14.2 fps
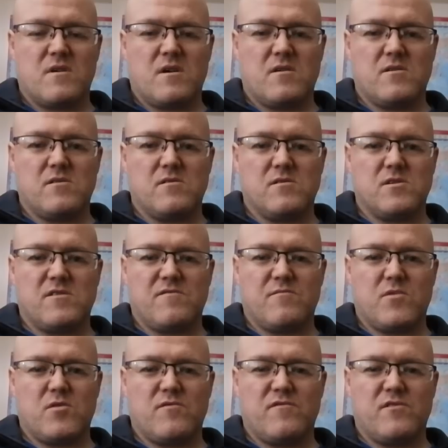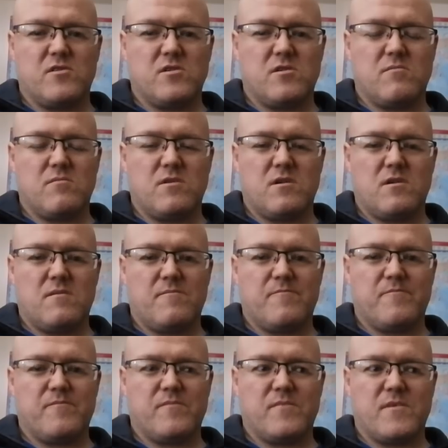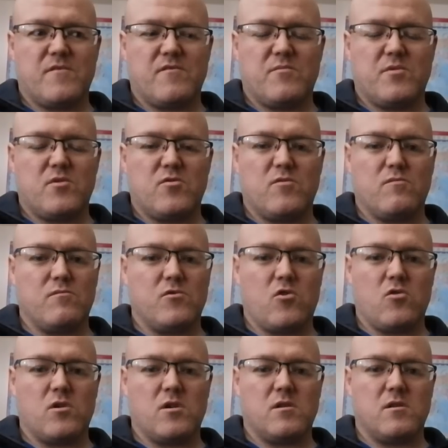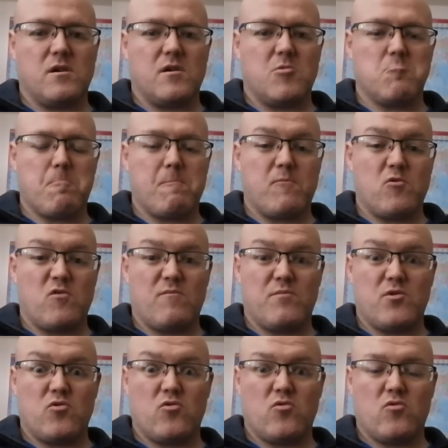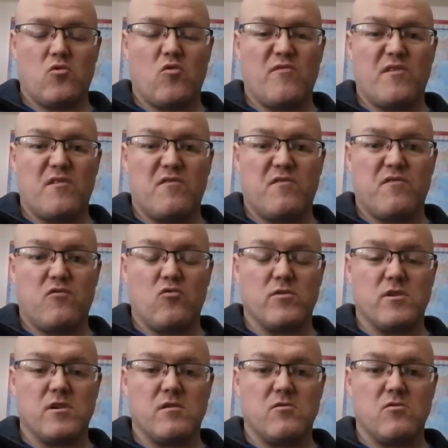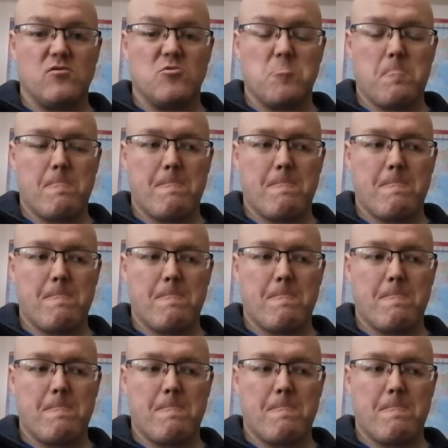year and 7 months or something like that. Never been out longer than that. Now I've been out over 4 years now,